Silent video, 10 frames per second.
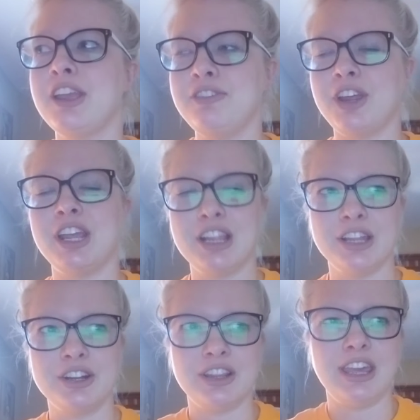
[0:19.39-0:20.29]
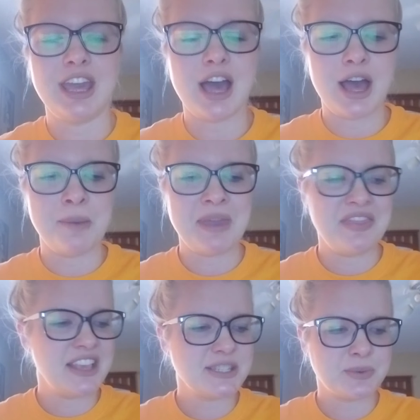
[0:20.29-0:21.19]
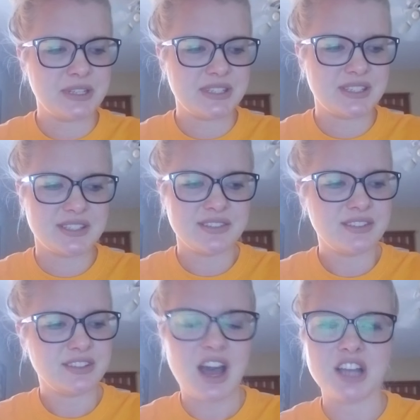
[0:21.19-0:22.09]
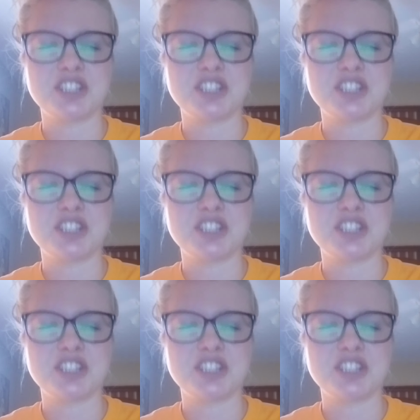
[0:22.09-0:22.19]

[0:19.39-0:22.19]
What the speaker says: very clearly, and this was circa